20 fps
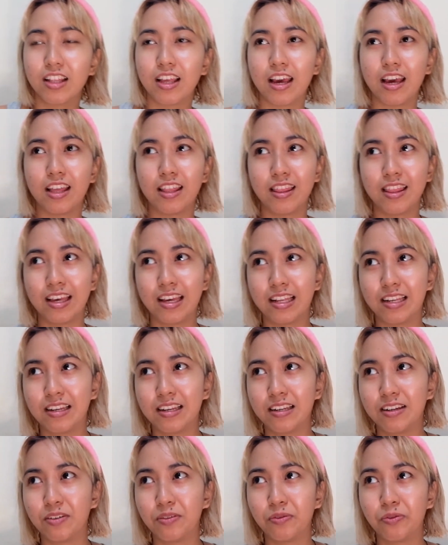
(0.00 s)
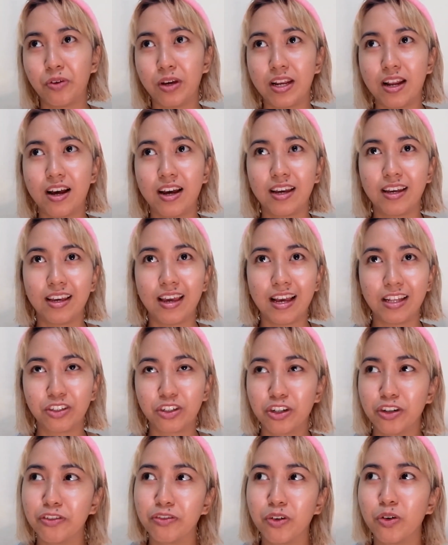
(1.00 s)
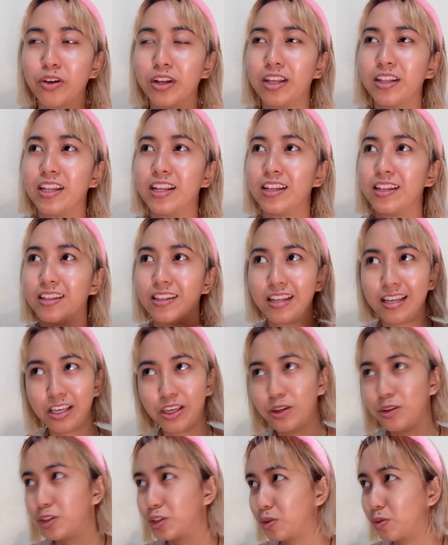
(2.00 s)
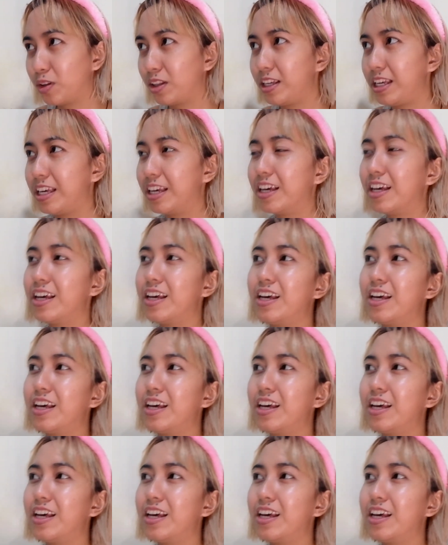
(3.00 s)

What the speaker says: and then when I answer the phone, and then they usually